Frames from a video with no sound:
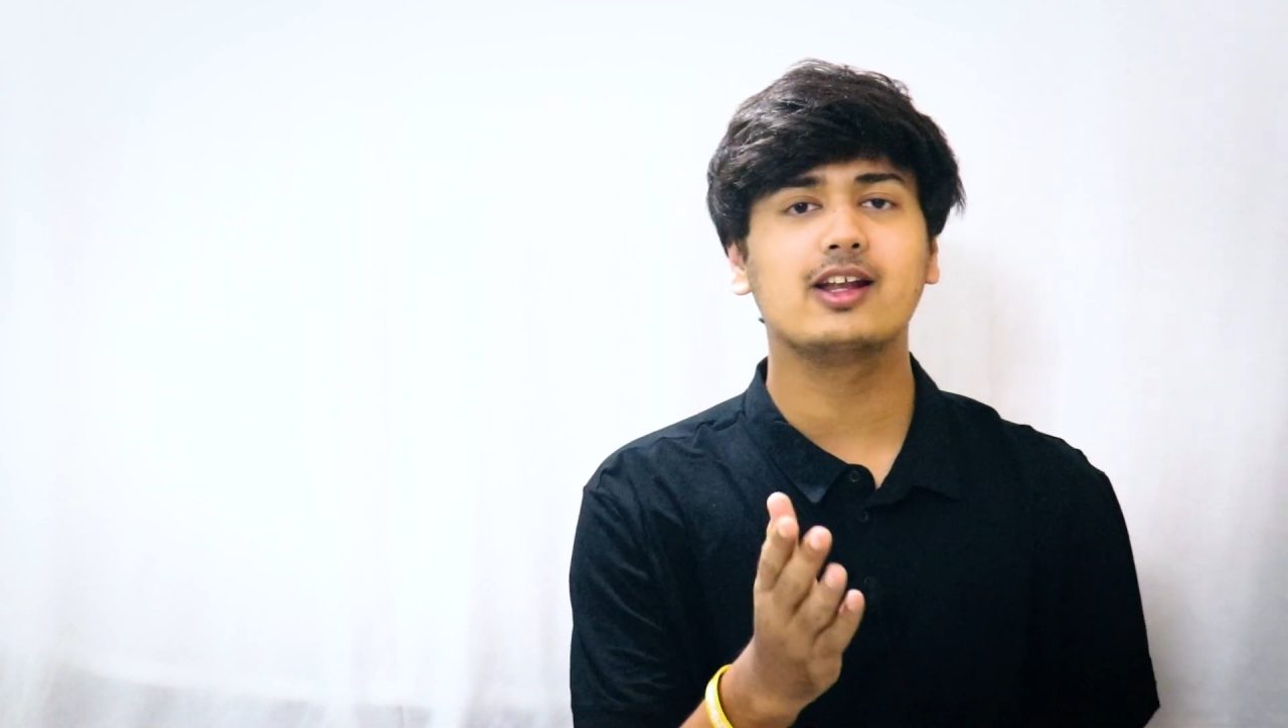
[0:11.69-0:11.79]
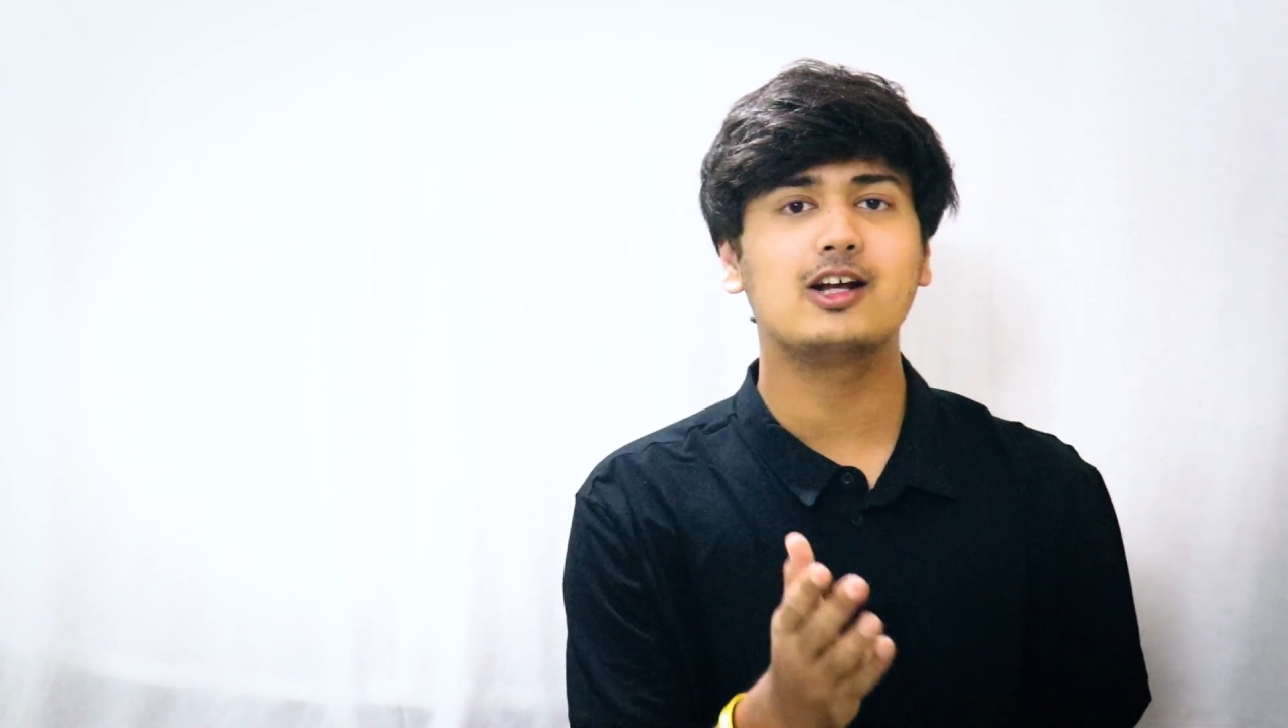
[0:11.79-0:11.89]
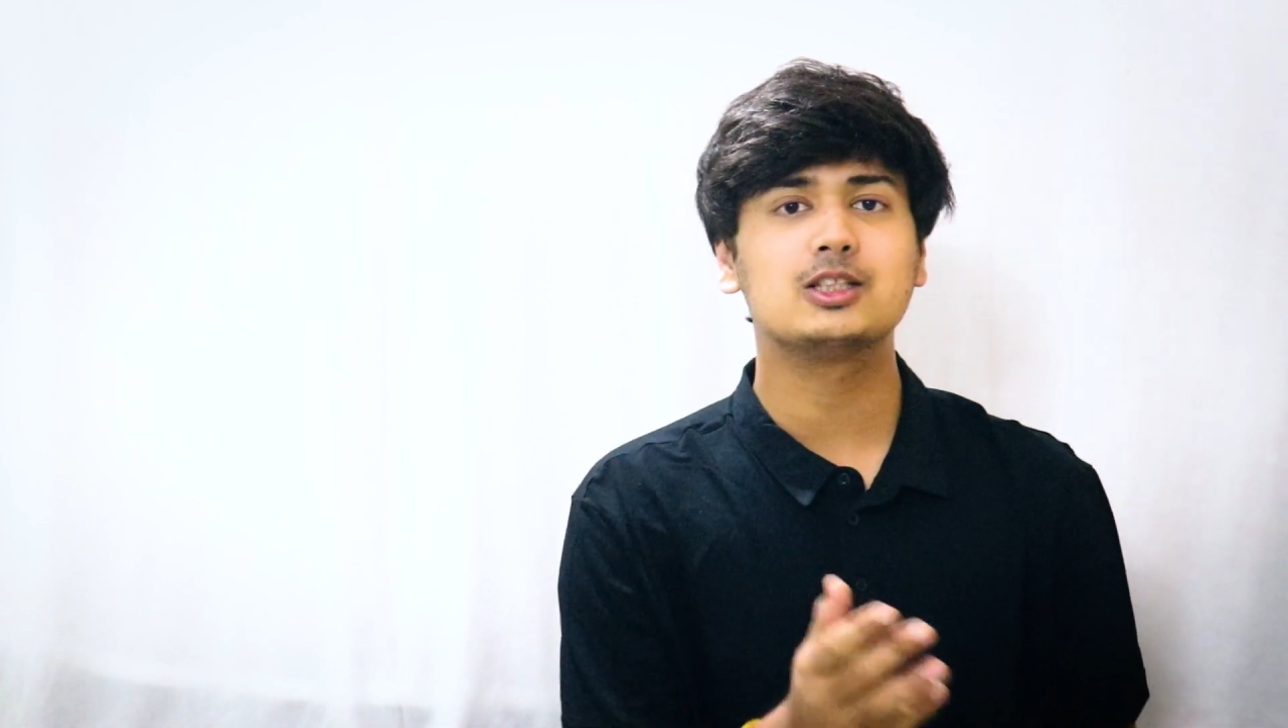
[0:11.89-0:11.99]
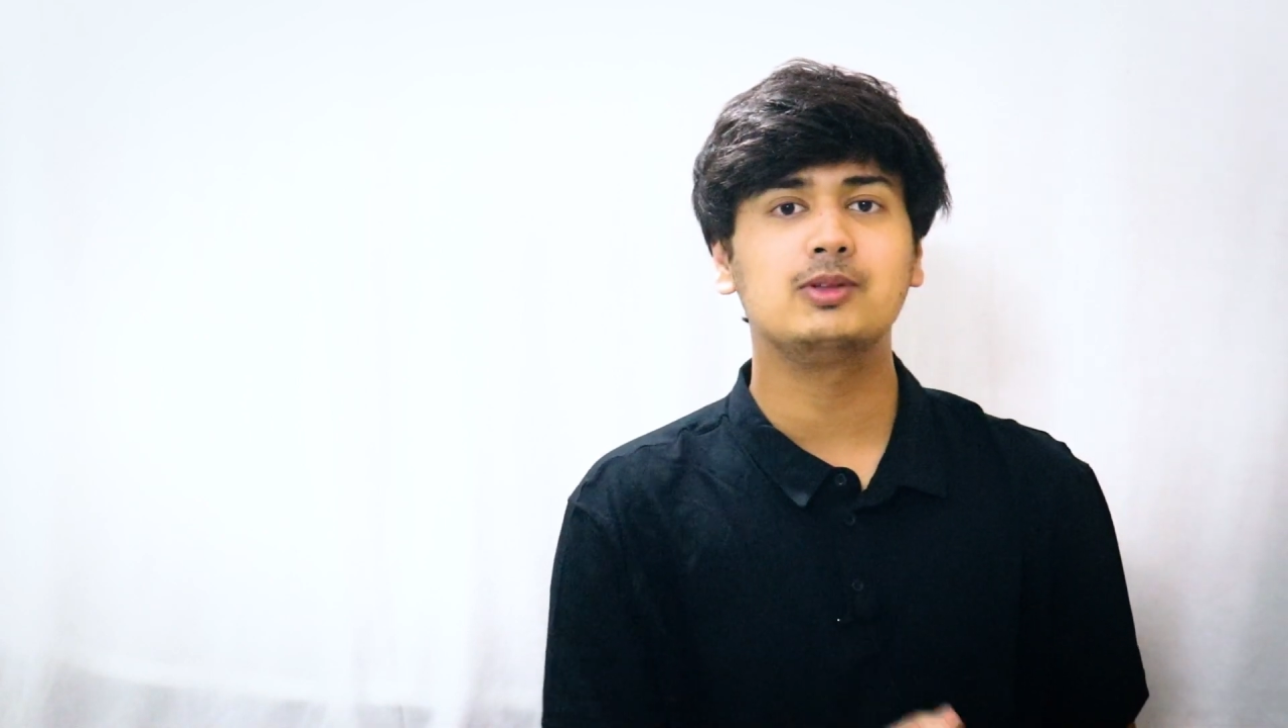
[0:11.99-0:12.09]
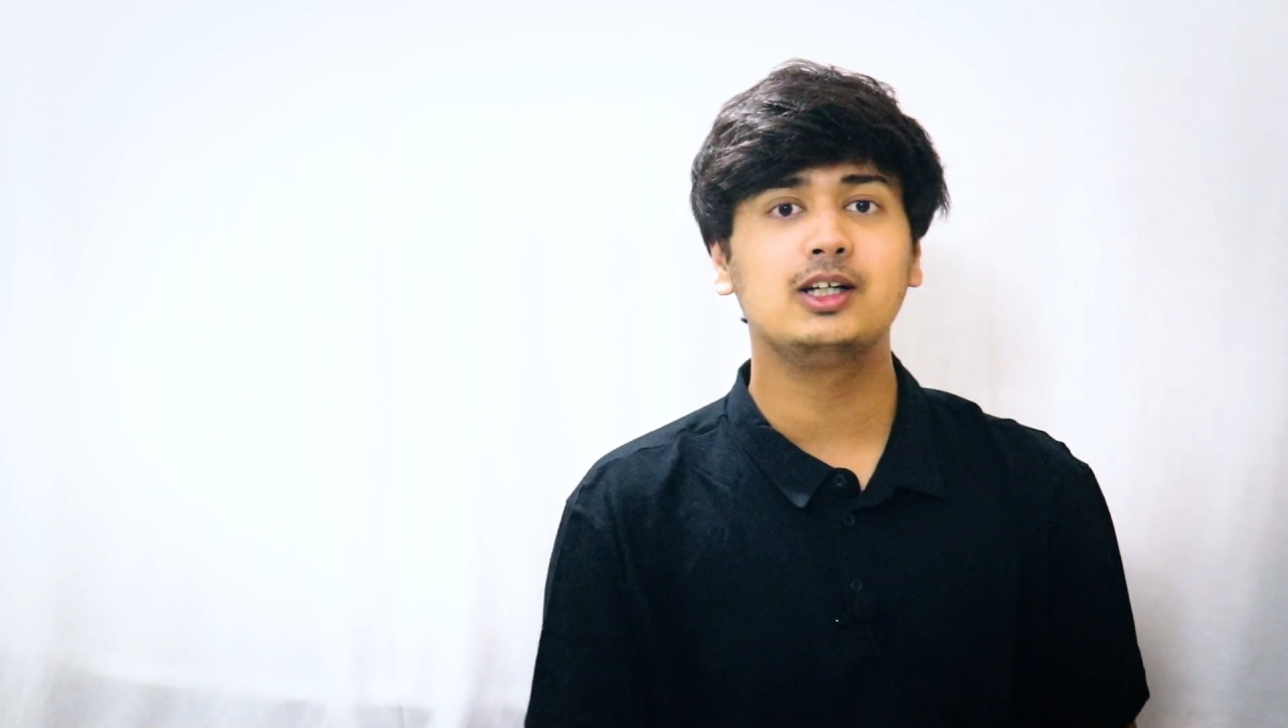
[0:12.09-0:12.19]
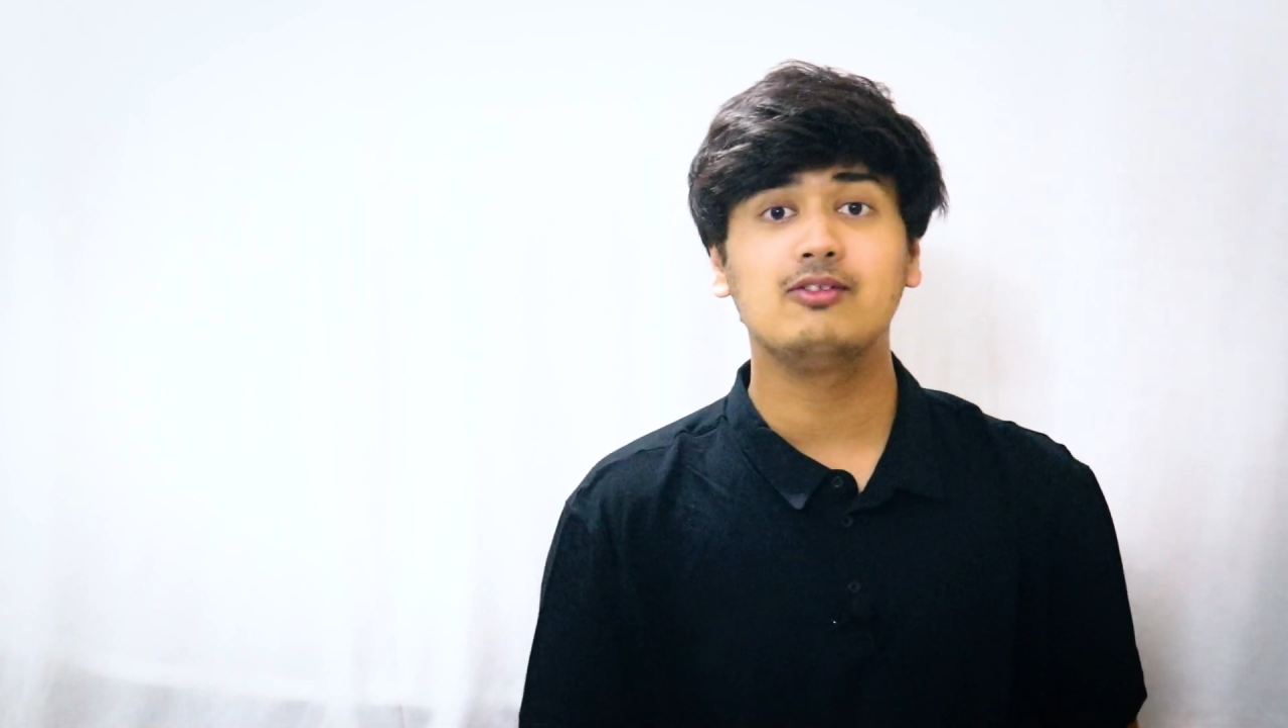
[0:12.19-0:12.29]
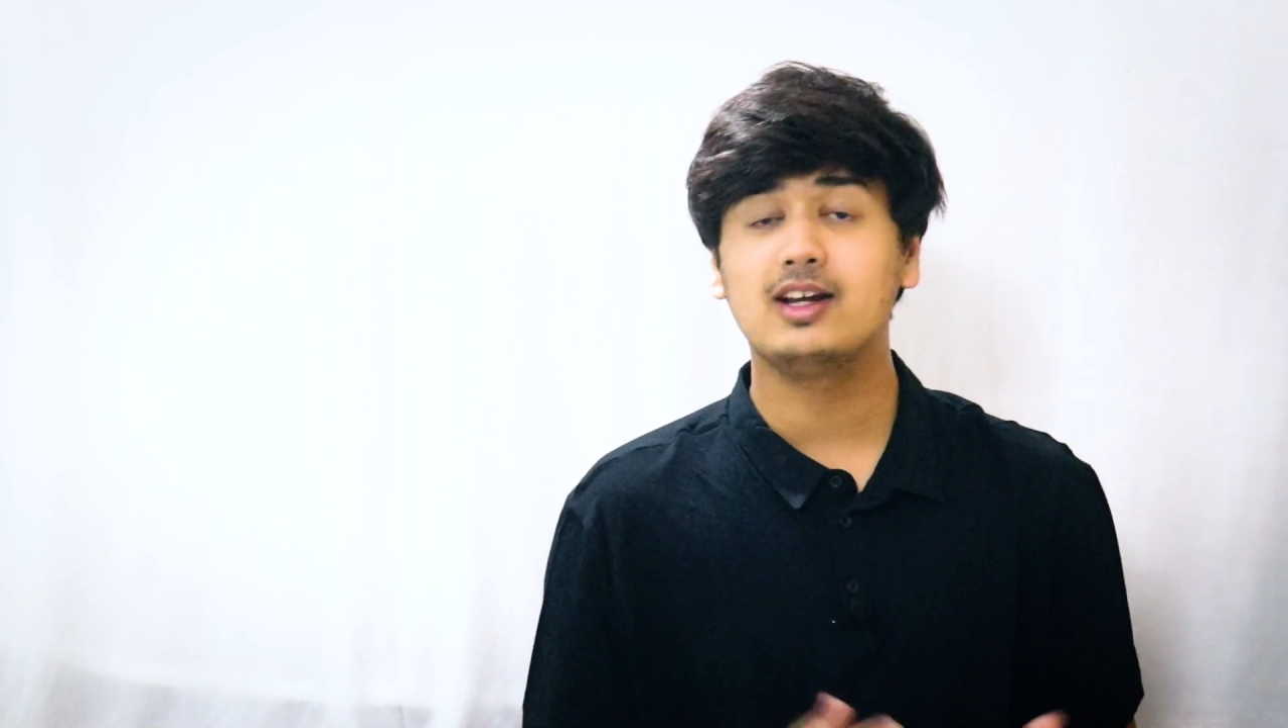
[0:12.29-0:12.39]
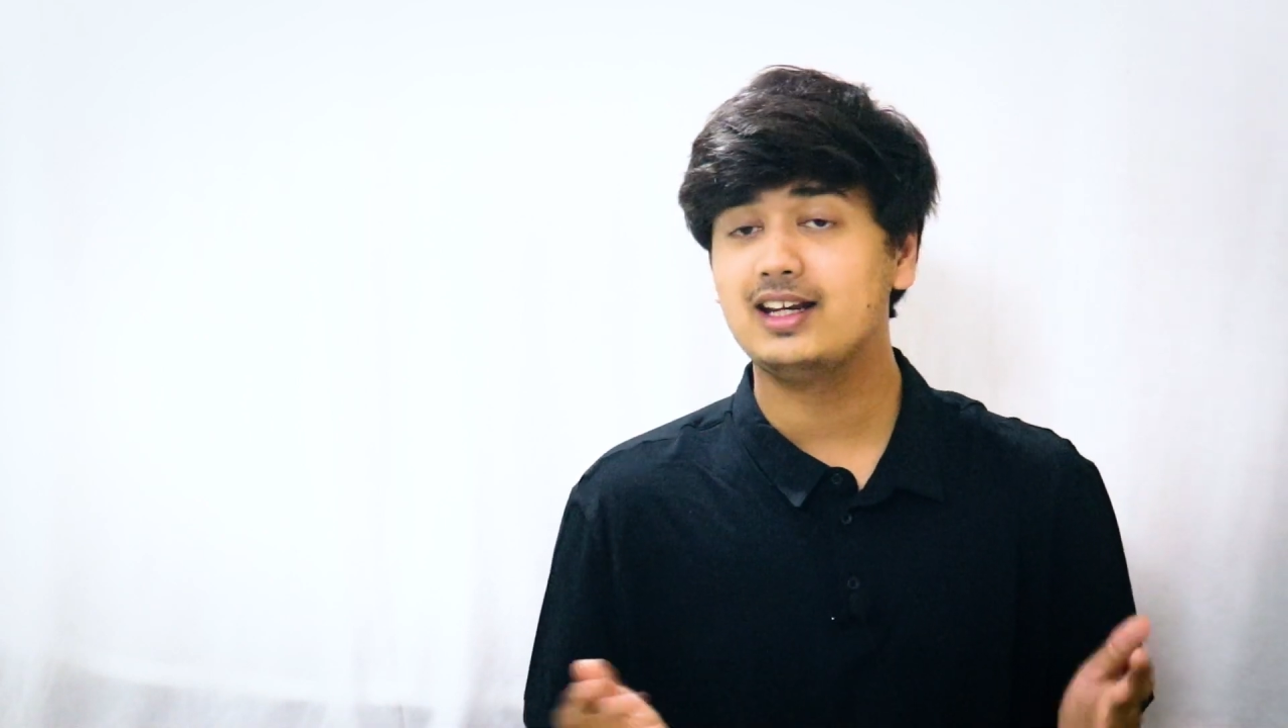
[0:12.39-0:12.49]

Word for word: announcement we